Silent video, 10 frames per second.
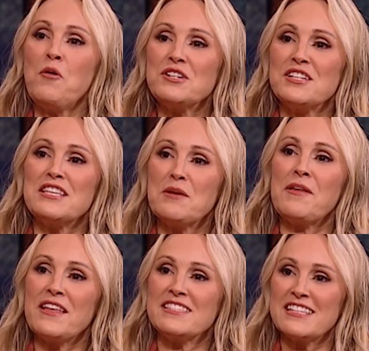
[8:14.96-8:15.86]
I want you to think
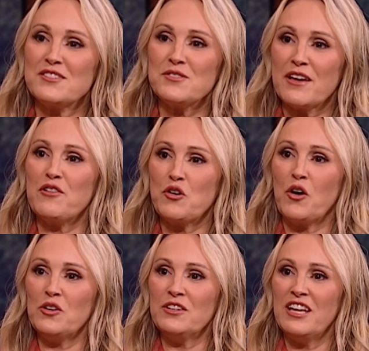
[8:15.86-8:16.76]
about that 6 or
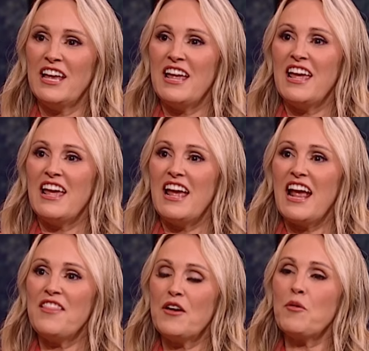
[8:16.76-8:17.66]
7-year-old.
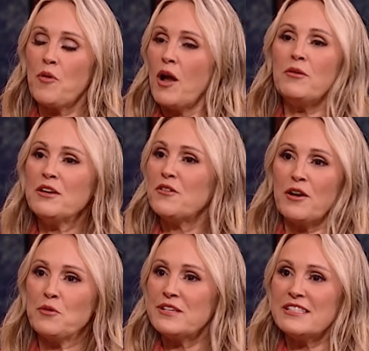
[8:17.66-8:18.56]
And there were probably
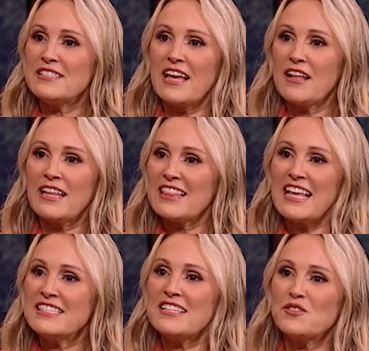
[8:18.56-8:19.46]
great reasons that, like,
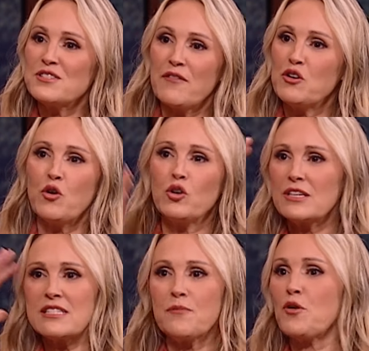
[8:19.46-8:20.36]
that 6 or 7-year-old
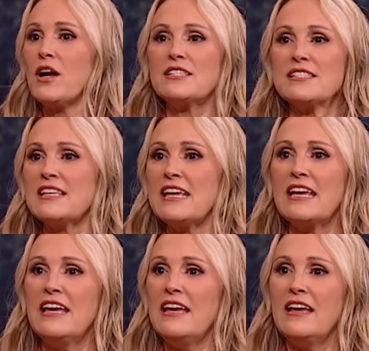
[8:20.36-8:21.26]
isn't
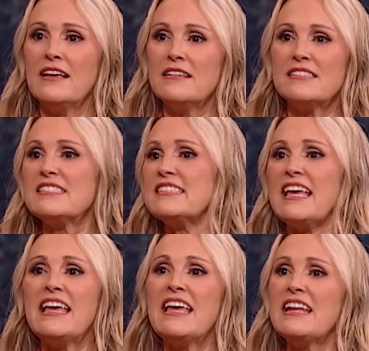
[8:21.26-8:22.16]
processing
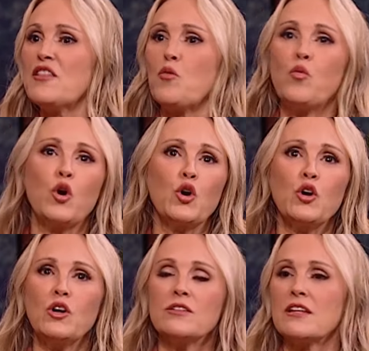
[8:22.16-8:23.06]
sin and the
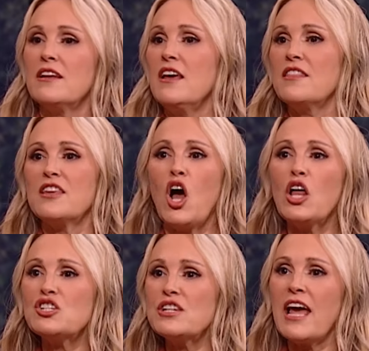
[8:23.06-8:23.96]
world and
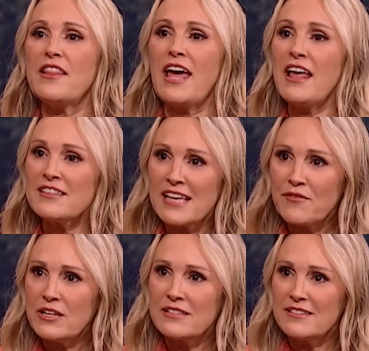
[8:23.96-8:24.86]
theology yet. That
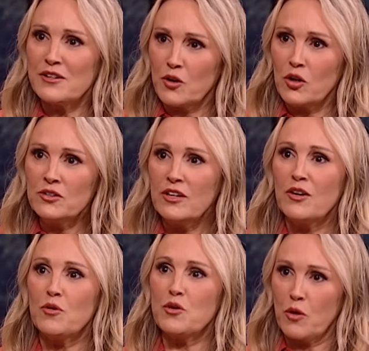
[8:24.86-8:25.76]
7-year-old
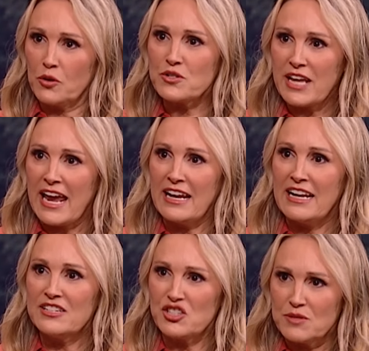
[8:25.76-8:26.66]
with the roller skate
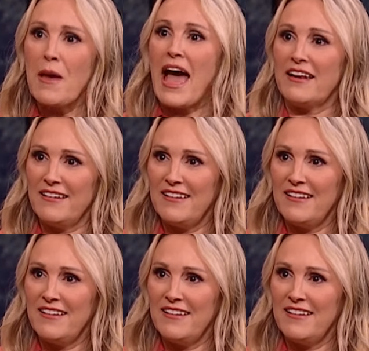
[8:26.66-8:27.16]
is just mad,